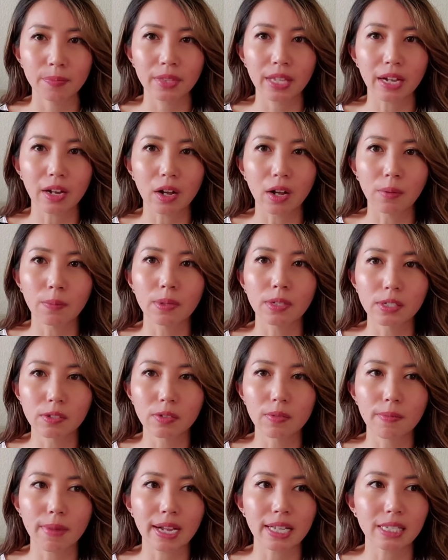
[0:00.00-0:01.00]
That almost
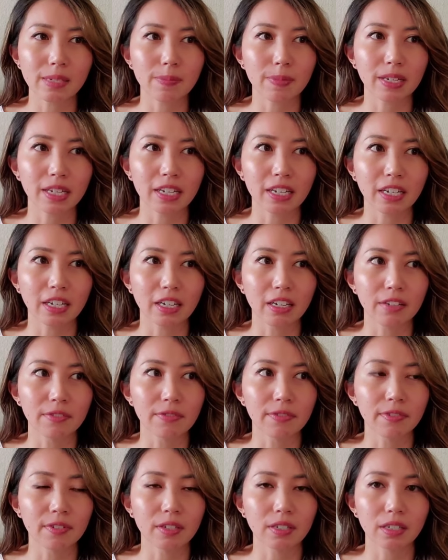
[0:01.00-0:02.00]
reminds me
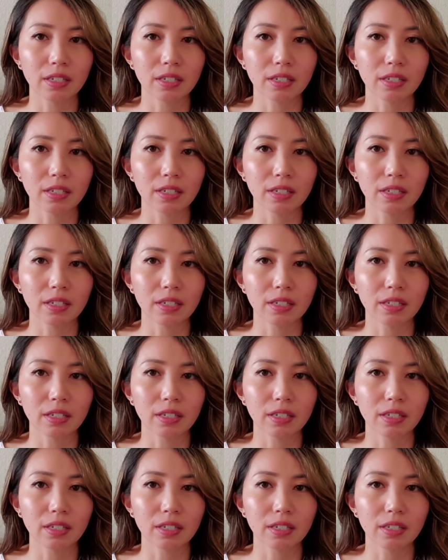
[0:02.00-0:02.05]
of